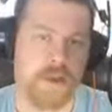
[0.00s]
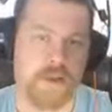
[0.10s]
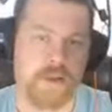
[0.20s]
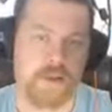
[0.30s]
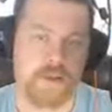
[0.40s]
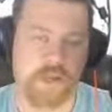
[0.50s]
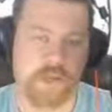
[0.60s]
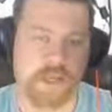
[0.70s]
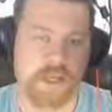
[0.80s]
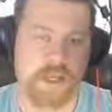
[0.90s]
that you would
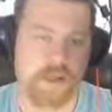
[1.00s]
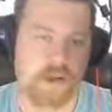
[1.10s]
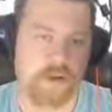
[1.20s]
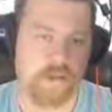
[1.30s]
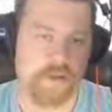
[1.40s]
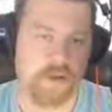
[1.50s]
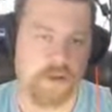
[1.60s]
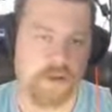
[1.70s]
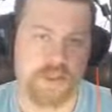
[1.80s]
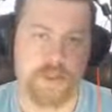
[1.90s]
get out of the
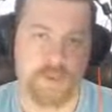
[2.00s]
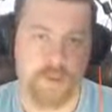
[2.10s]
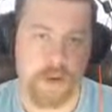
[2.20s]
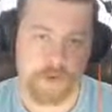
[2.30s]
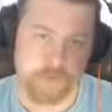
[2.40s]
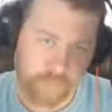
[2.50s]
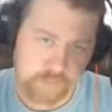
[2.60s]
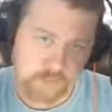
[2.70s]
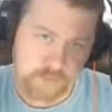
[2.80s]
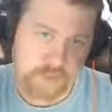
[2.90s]
cheaper
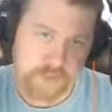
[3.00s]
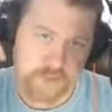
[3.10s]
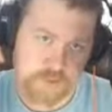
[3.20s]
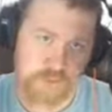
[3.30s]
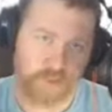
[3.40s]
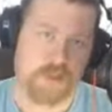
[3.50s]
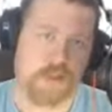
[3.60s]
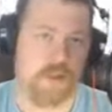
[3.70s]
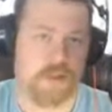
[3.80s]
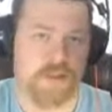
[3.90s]
microphones, such as what's on this